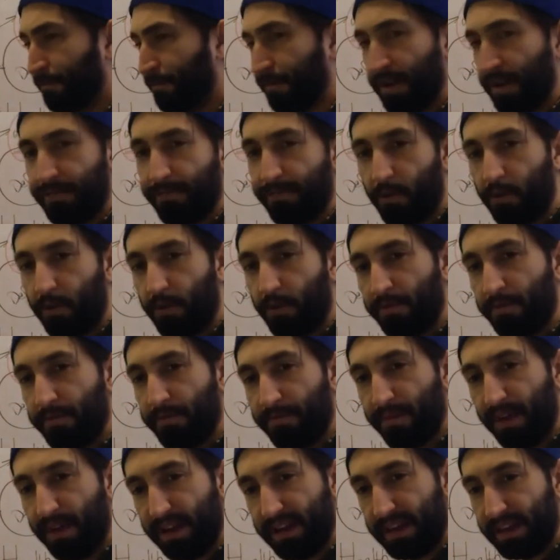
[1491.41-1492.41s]

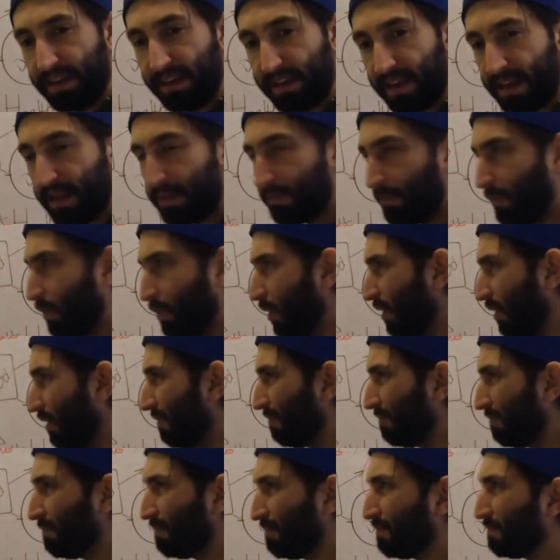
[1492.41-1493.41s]
free-form fighting game, well,